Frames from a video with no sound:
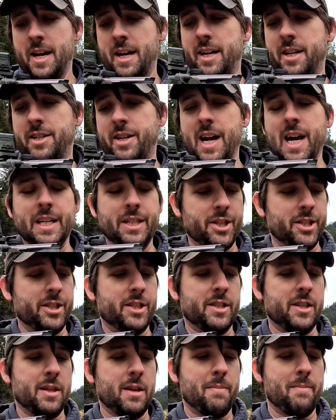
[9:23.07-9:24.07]
It
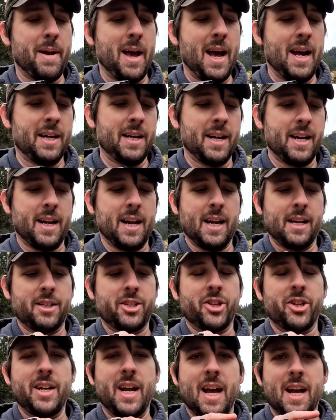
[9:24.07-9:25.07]
attaches to the back. It
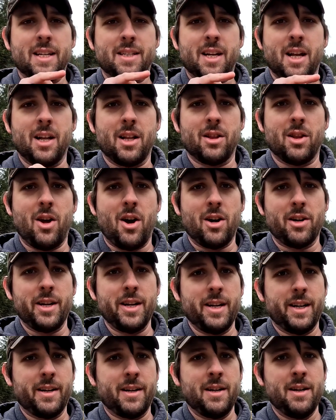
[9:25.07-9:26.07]
actually has a
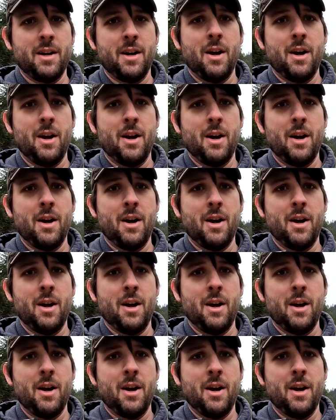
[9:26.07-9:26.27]
locking